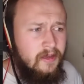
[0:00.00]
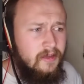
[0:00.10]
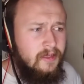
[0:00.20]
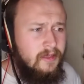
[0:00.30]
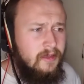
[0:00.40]

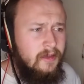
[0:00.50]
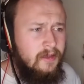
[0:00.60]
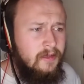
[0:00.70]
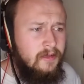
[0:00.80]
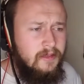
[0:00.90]

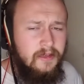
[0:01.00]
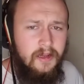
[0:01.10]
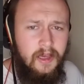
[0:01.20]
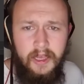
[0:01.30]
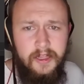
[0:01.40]
he
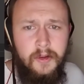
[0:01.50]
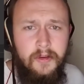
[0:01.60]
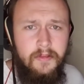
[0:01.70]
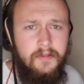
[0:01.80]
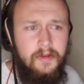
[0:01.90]
I, I don't
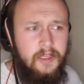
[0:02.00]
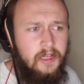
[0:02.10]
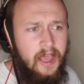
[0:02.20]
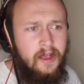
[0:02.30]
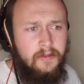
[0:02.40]

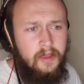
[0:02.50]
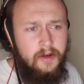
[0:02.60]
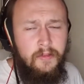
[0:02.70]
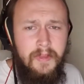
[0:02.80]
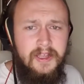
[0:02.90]
he, Hal I
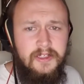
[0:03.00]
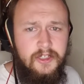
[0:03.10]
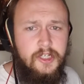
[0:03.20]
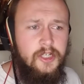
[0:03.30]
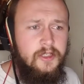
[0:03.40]
don't make
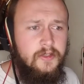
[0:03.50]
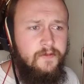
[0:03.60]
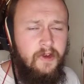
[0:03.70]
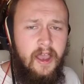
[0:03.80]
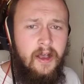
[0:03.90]
decisions
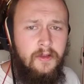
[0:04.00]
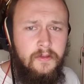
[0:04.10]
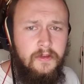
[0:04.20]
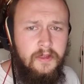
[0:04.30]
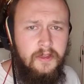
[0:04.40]
for
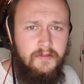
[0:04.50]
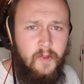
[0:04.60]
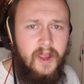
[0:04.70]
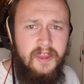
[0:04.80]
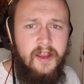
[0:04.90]
Hal in the
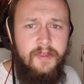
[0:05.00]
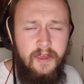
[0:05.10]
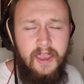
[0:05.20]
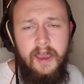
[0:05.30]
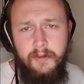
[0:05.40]
way that I
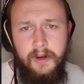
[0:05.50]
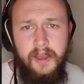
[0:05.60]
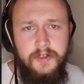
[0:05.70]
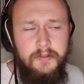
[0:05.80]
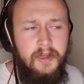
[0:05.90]
think Hal would
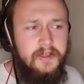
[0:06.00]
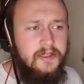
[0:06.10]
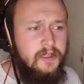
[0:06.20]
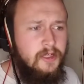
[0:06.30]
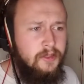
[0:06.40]
actually make
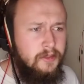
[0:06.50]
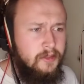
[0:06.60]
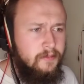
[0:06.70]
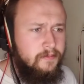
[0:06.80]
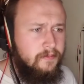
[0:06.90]

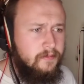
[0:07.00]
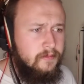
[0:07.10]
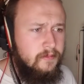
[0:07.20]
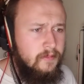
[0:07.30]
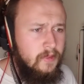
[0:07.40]
decisions.
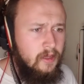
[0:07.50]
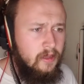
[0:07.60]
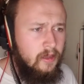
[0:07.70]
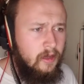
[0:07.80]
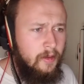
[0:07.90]

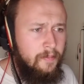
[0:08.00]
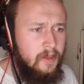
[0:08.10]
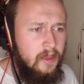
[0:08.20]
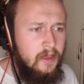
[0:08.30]
Um,